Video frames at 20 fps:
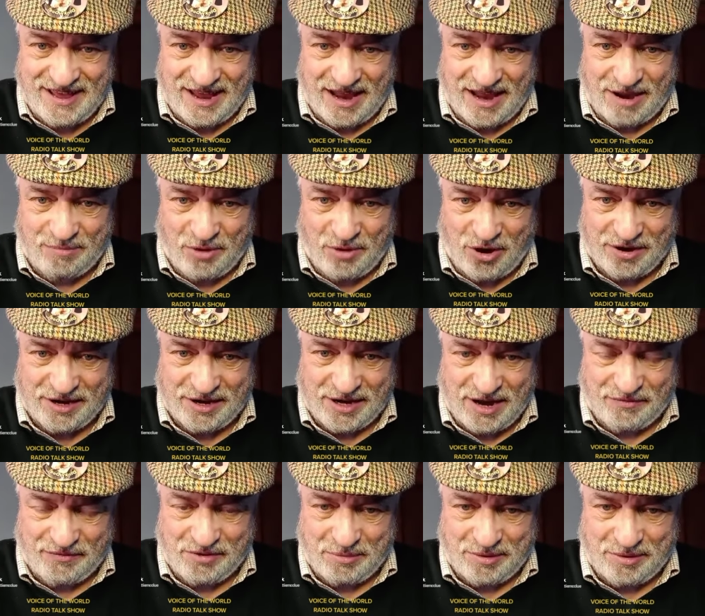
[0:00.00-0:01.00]
Uh, morning,
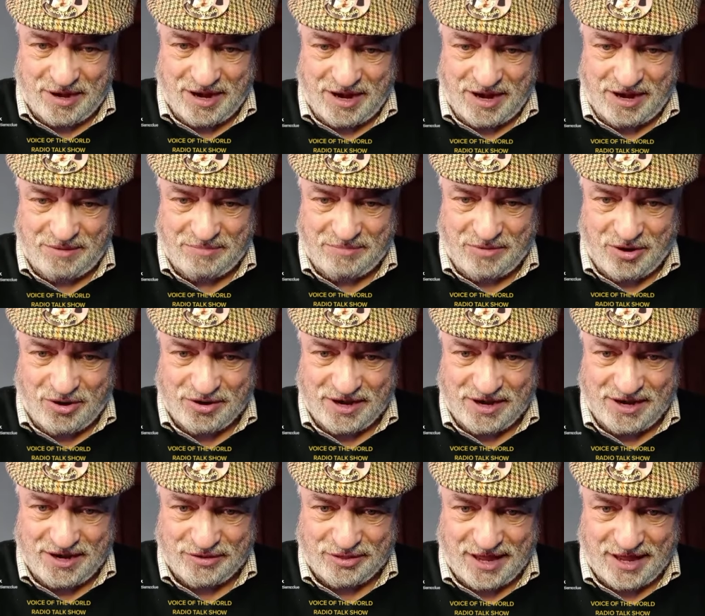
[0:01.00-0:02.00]
everybody.
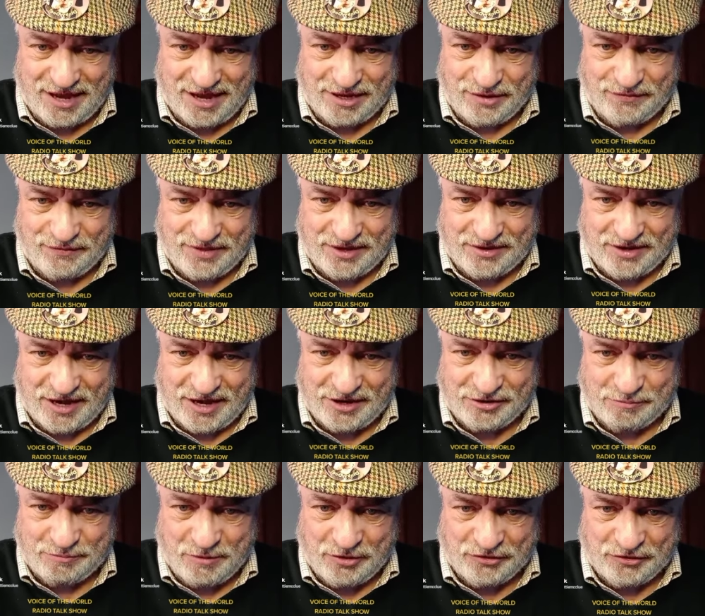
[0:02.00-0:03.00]
Morning. Thank you for the
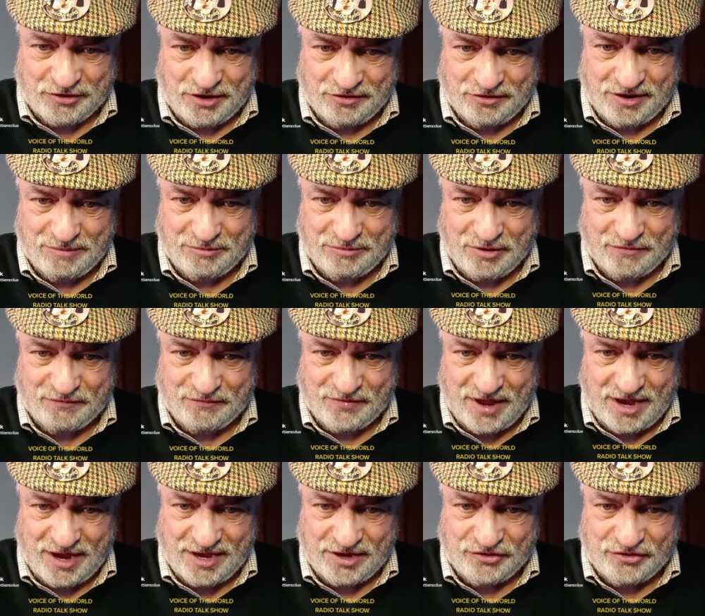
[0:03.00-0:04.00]
tennis balls, Kareem. You're
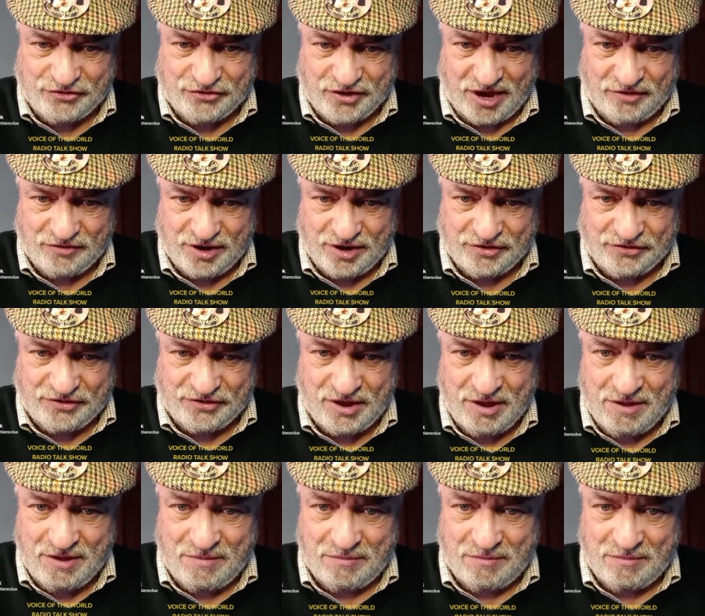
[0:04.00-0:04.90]
very generous.